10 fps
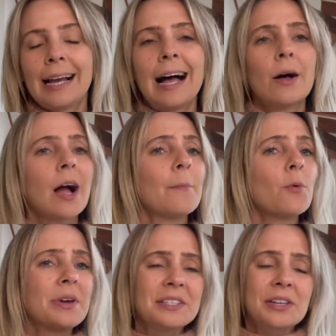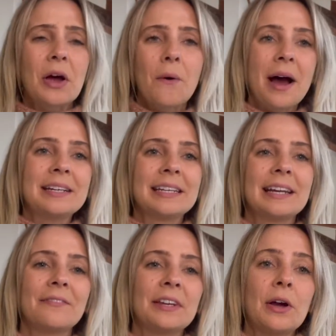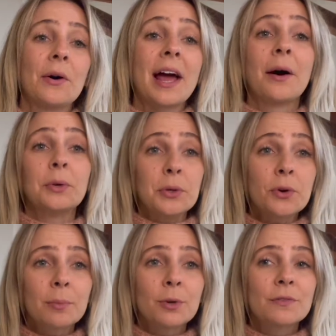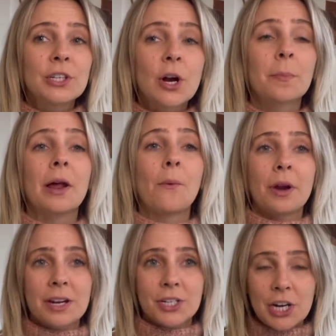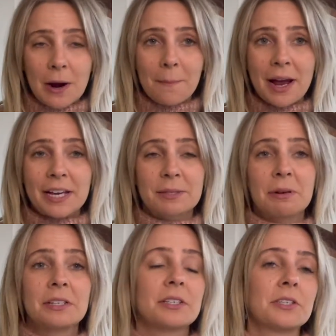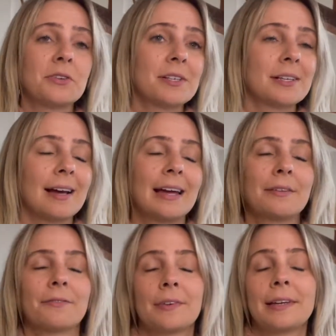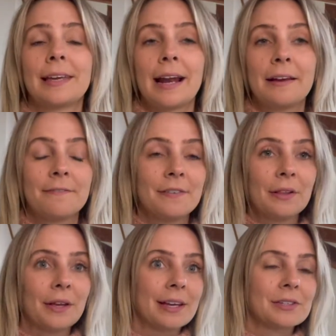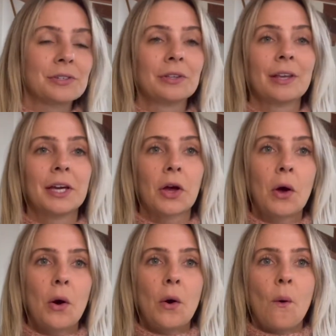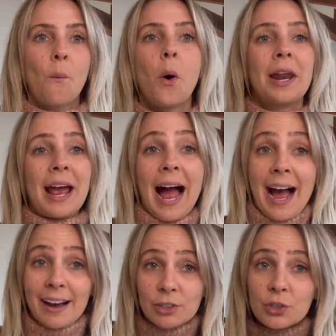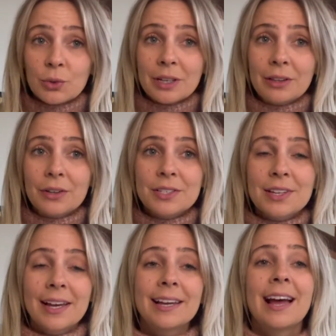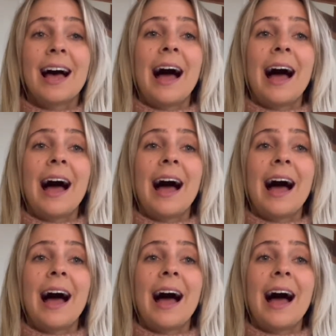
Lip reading: A couple weeks ago, I did a video on how you can move to Europe, but I wanted to share my experiences so you guys can kind of get a feeling as to like what it actually looks like.